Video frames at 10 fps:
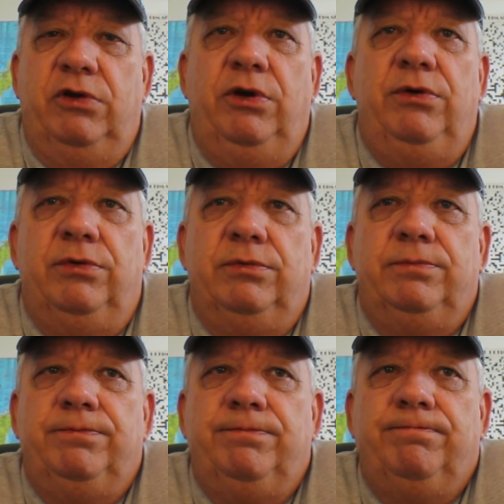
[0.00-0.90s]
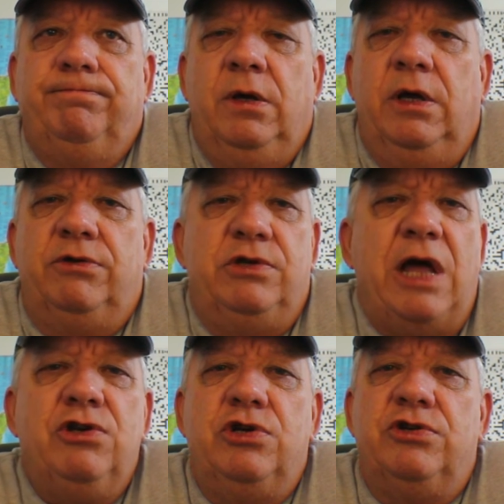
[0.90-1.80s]
do. It's
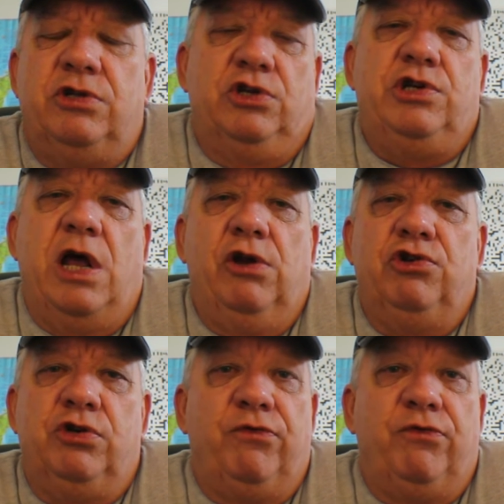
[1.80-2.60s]
not just the challenge